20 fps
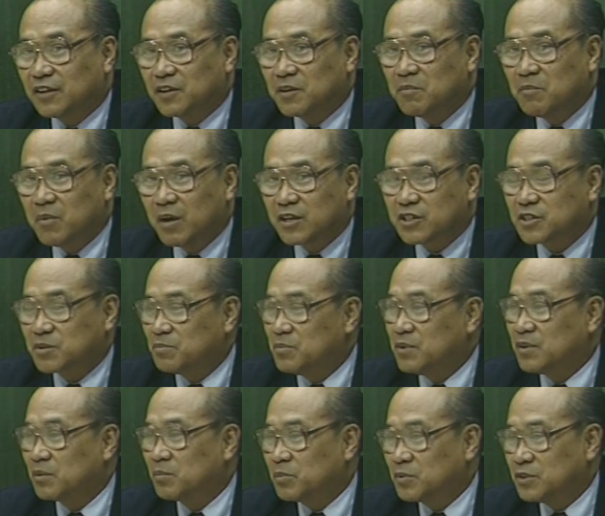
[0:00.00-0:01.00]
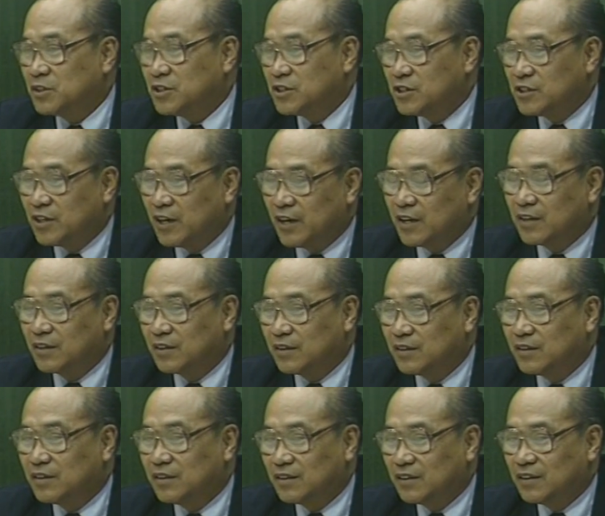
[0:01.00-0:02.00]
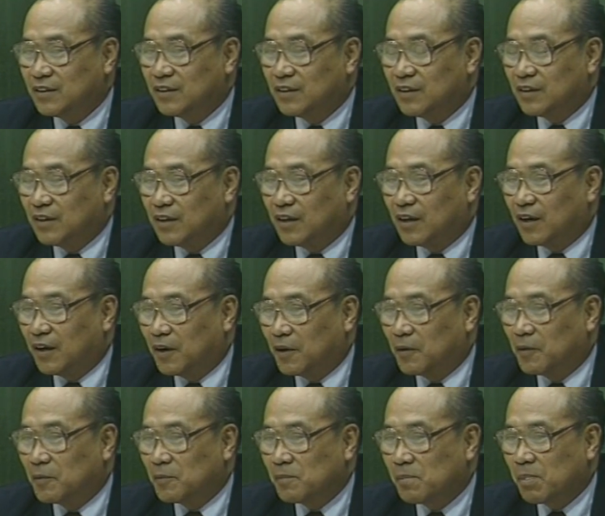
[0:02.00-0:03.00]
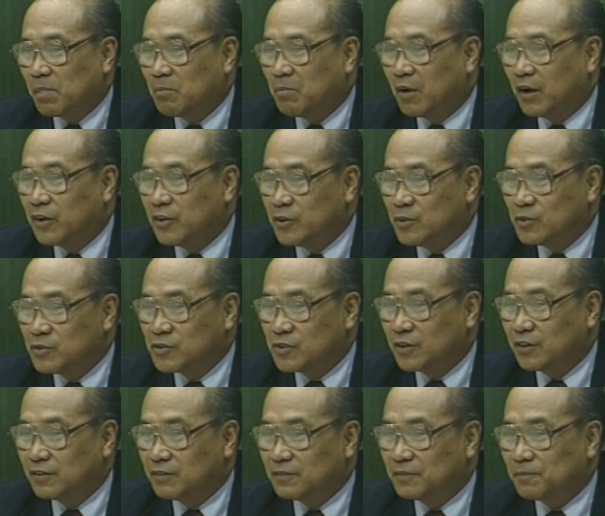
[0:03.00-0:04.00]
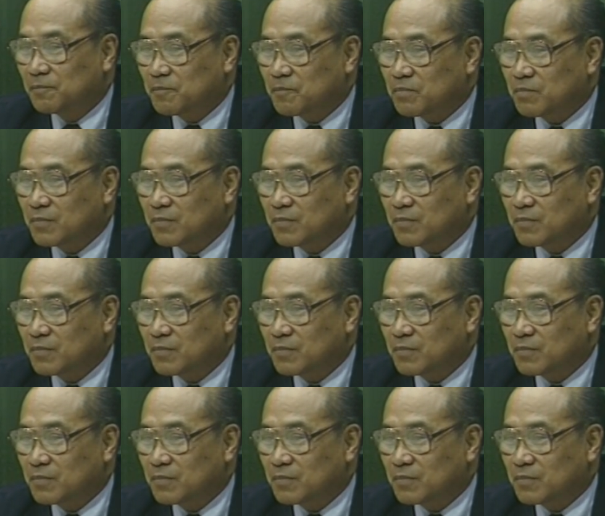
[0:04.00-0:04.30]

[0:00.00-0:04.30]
can best be appreciated uh, by using